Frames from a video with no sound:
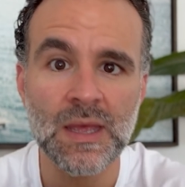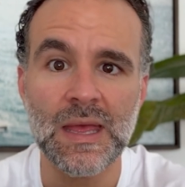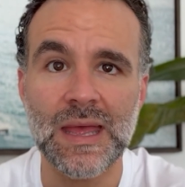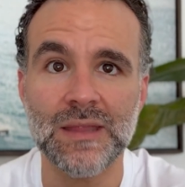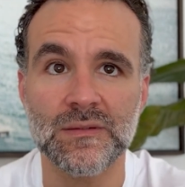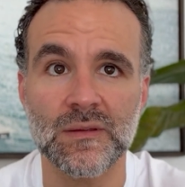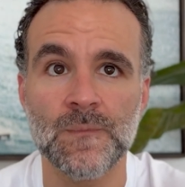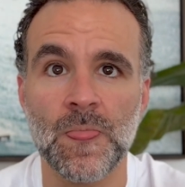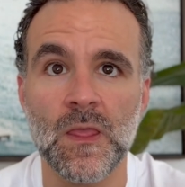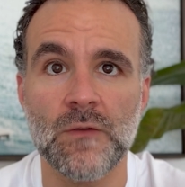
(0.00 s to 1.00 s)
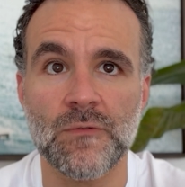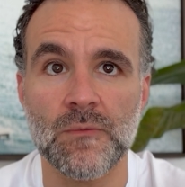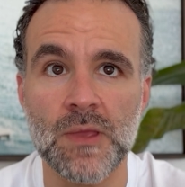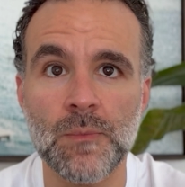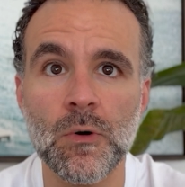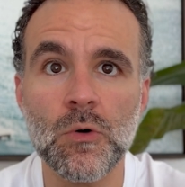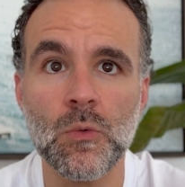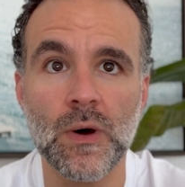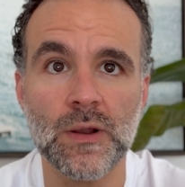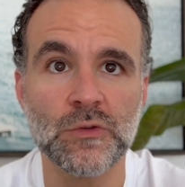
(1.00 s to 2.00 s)
And for people who
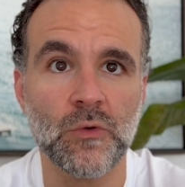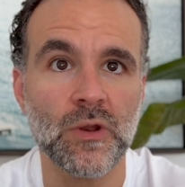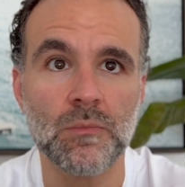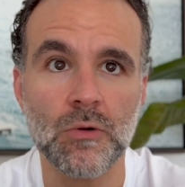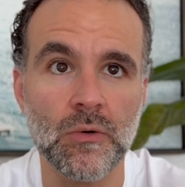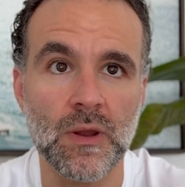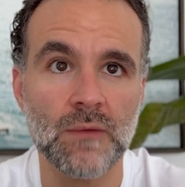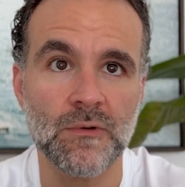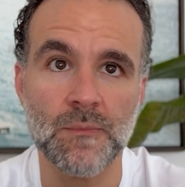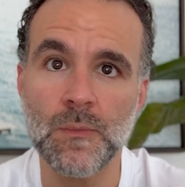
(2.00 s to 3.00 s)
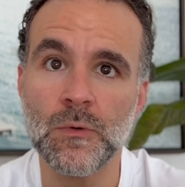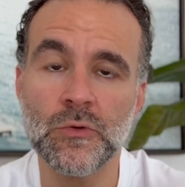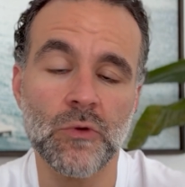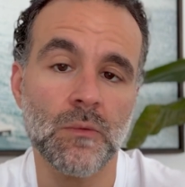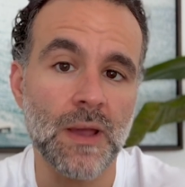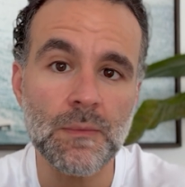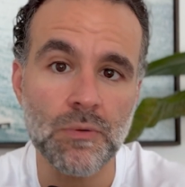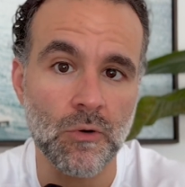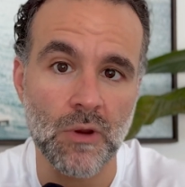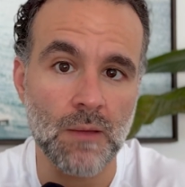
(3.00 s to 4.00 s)
want to join a program, for people who join my
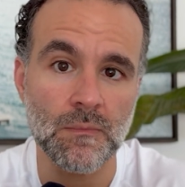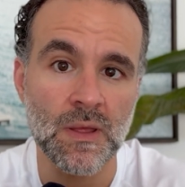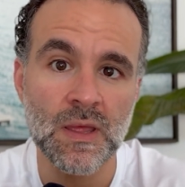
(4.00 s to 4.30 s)
program,